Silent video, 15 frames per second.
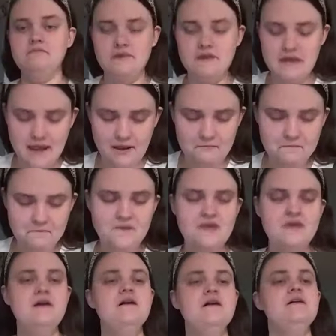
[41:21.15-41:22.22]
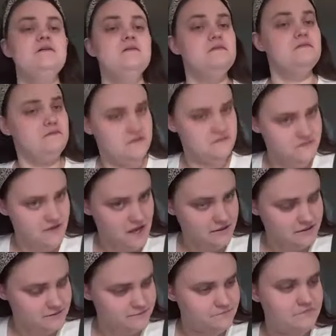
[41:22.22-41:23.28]
Now, fun
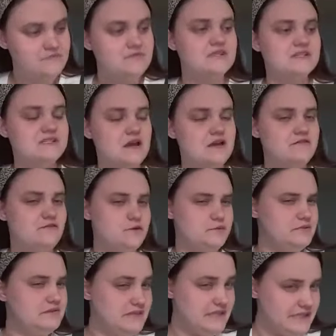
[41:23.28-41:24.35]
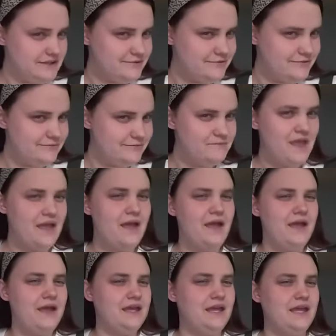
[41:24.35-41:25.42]
fact the sign for believe
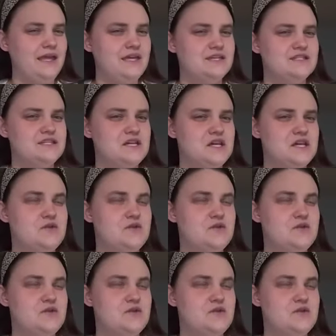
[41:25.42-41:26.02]
is